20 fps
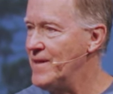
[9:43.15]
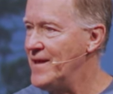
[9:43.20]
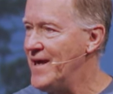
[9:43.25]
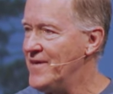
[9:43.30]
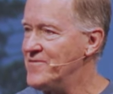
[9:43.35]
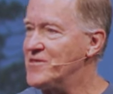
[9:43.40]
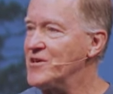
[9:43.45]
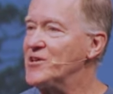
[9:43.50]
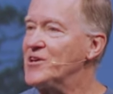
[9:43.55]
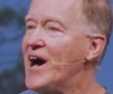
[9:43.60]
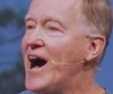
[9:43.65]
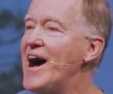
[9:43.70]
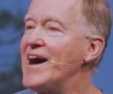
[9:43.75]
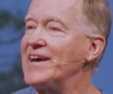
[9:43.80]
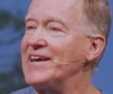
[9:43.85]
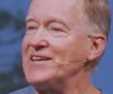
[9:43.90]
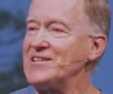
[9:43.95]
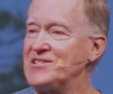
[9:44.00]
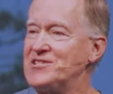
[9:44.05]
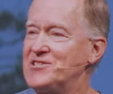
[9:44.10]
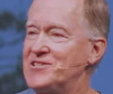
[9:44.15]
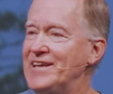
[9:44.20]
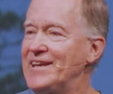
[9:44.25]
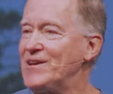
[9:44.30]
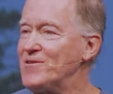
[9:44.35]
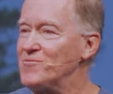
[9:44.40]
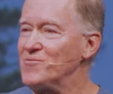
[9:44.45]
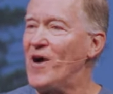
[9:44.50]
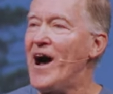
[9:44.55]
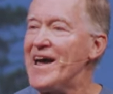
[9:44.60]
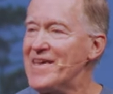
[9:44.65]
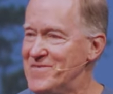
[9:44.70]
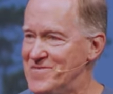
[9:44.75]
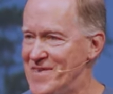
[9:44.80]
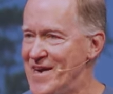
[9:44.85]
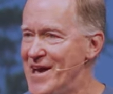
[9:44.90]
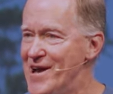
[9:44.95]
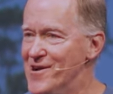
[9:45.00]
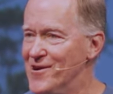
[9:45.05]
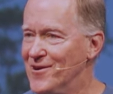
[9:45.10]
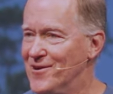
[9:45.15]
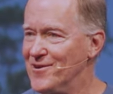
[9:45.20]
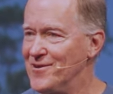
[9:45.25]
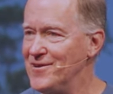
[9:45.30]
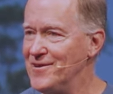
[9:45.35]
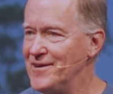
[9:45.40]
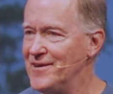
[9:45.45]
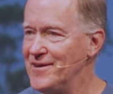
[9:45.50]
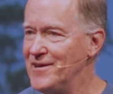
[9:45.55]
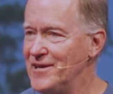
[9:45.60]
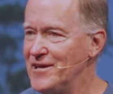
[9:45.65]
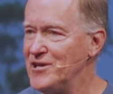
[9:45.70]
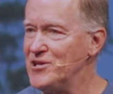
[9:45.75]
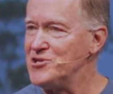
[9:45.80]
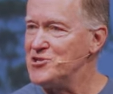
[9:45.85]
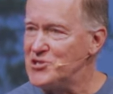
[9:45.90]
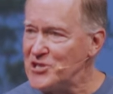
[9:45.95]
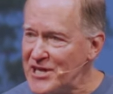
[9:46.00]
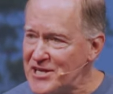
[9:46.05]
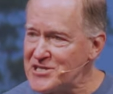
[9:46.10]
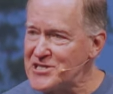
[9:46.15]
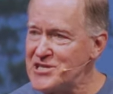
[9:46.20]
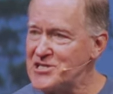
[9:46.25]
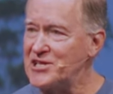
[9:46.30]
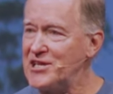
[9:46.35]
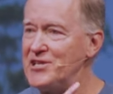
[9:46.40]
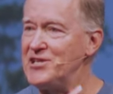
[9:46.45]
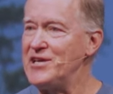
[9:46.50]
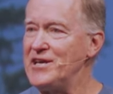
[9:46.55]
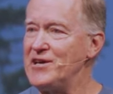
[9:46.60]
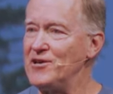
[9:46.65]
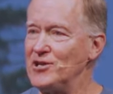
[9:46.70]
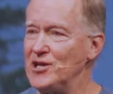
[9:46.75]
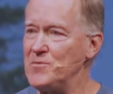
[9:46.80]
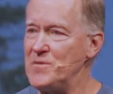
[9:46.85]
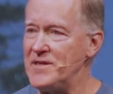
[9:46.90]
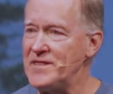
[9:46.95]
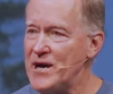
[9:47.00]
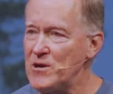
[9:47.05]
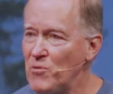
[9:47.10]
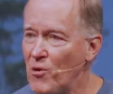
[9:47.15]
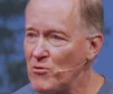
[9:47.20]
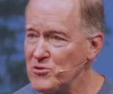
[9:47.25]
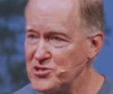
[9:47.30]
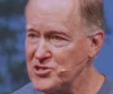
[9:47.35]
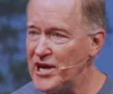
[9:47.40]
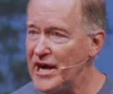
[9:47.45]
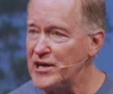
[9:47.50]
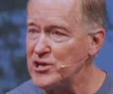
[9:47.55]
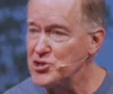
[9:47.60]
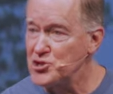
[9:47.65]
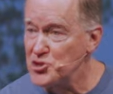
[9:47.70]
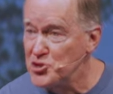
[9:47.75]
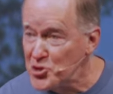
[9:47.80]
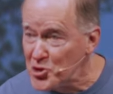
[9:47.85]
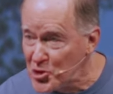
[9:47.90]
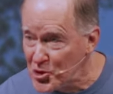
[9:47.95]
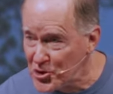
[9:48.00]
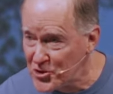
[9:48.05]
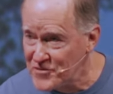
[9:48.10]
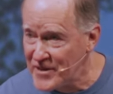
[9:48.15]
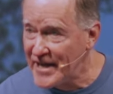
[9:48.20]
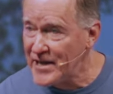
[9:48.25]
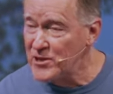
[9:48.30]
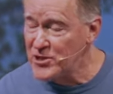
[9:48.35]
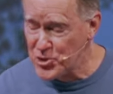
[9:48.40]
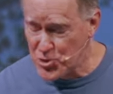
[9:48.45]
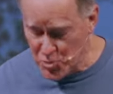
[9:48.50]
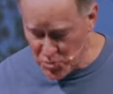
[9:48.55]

The guy is sitting right there. Jesus can heal him, and they won't say, Sure, they do